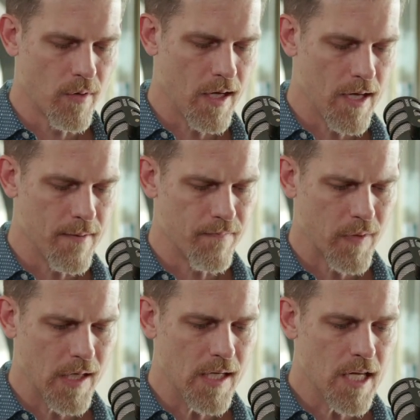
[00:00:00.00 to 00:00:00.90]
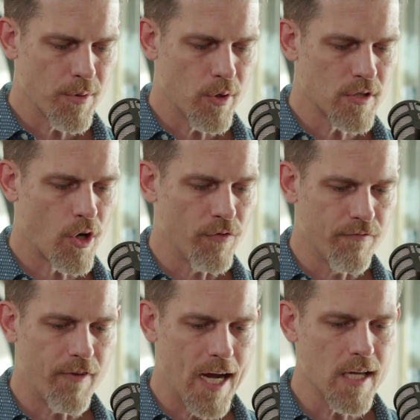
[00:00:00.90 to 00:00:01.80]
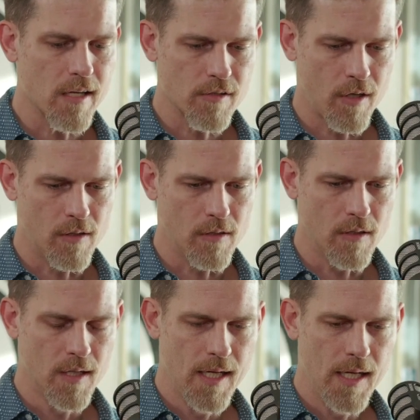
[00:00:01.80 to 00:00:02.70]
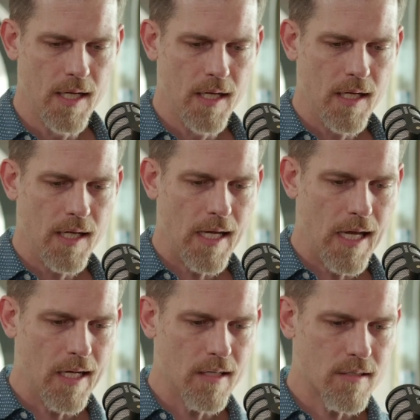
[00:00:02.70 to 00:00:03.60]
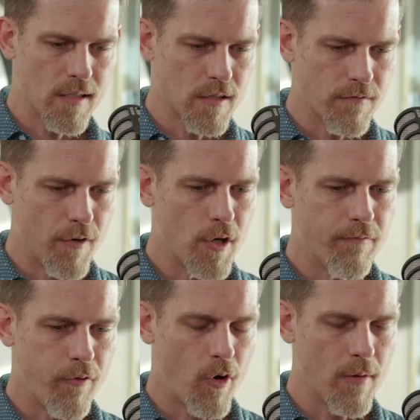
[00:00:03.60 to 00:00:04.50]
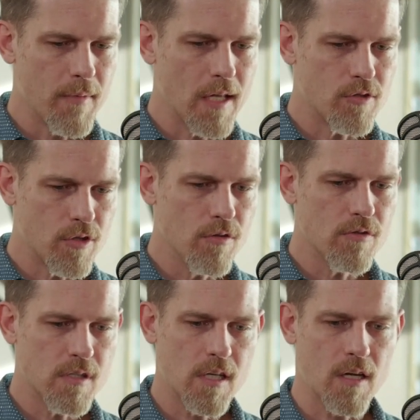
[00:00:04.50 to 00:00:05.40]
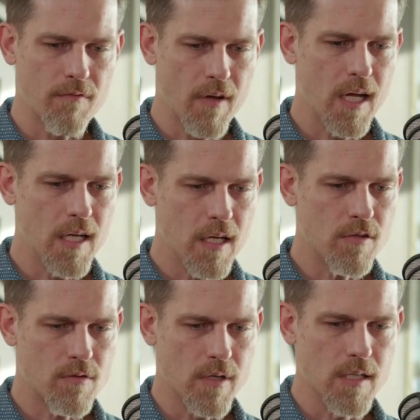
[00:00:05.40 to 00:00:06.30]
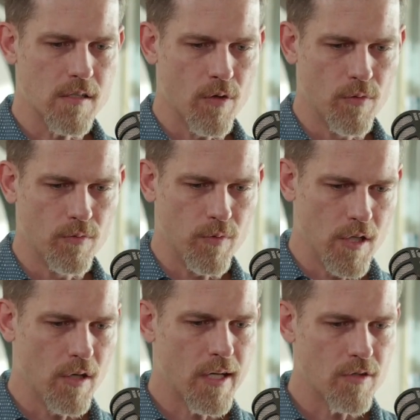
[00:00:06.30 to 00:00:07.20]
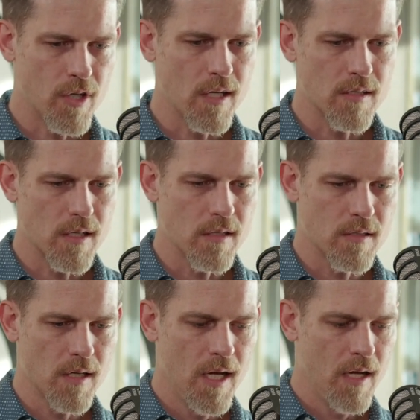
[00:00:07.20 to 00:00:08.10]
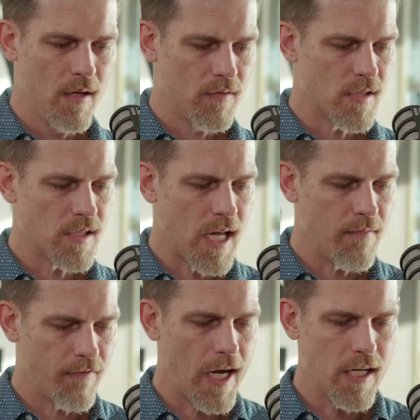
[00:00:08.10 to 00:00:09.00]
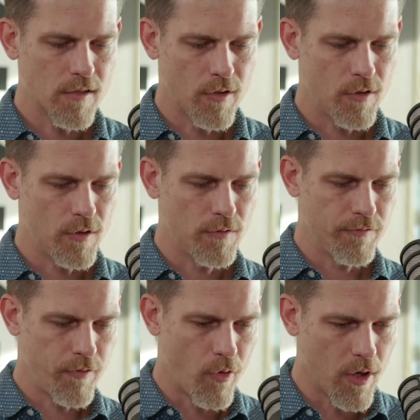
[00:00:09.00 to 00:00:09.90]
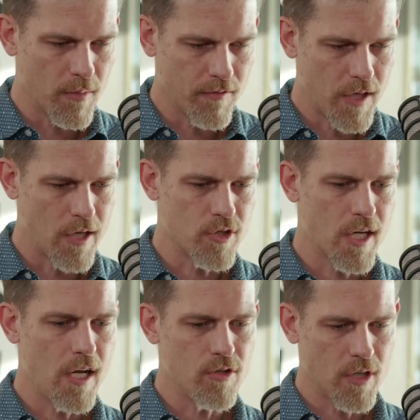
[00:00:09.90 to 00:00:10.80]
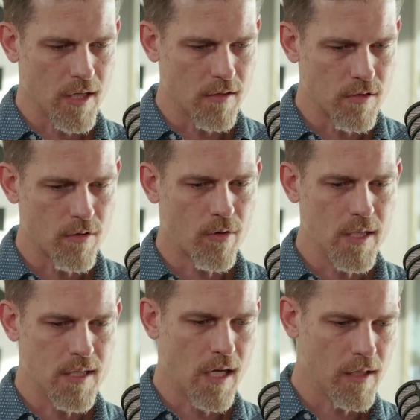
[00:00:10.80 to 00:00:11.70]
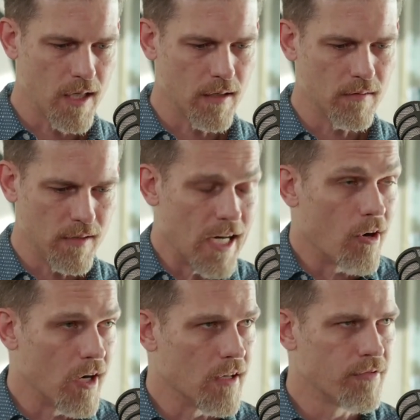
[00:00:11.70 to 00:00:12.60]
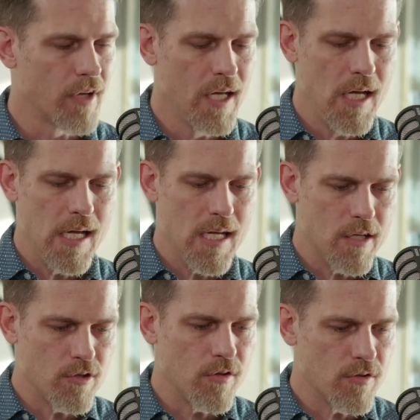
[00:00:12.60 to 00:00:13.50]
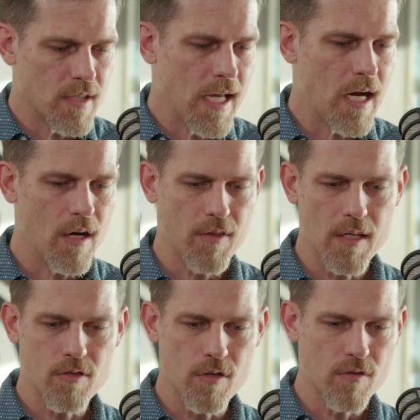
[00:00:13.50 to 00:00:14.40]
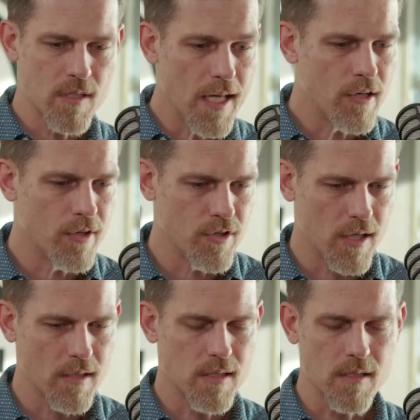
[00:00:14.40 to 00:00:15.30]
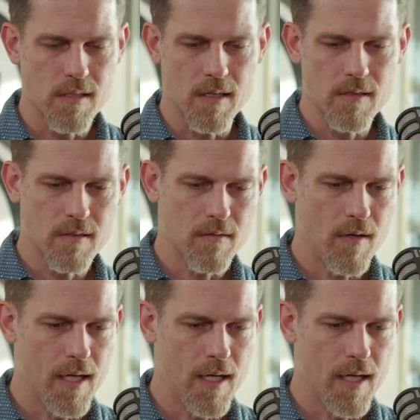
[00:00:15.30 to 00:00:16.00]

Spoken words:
So in Hebrew, it's called vayiktal. And it's this verb form that's used to convey history. So when you look at Genesis, the same vayiktal form of conjugation and storytelling narrative is used there, that's used later in Genesis, as